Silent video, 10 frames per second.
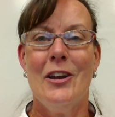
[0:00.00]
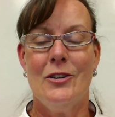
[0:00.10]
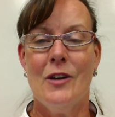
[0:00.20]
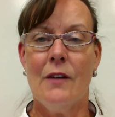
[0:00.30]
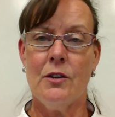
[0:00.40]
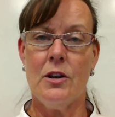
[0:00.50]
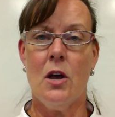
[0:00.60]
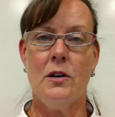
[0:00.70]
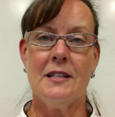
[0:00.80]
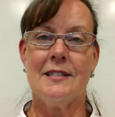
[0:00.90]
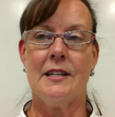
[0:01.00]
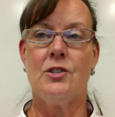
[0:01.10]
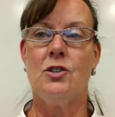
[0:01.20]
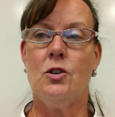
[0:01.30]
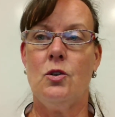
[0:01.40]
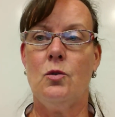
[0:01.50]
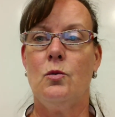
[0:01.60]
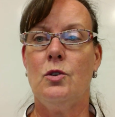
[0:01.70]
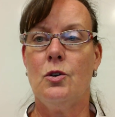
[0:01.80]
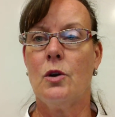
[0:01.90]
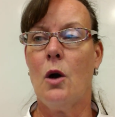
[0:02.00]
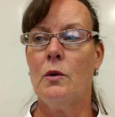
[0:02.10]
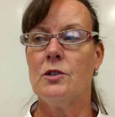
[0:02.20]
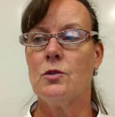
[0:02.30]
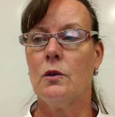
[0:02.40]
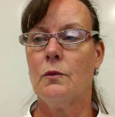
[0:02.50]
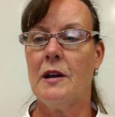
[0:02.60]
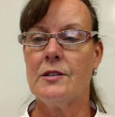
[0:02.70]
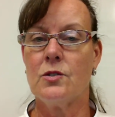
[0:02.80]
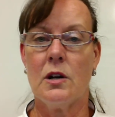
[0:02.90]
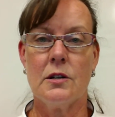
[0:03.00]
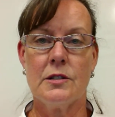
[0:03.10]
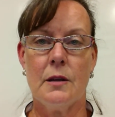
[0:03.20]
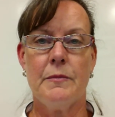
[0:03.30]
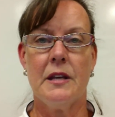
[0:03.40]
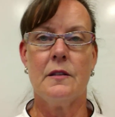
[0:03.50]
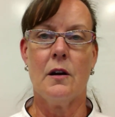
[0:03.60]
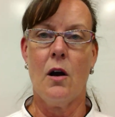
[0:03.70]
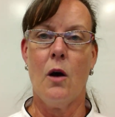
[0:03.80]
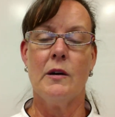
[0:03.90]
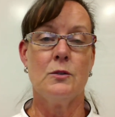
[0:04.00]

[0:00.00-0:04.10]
You ever notice that you go into a restaurant or something, they're always,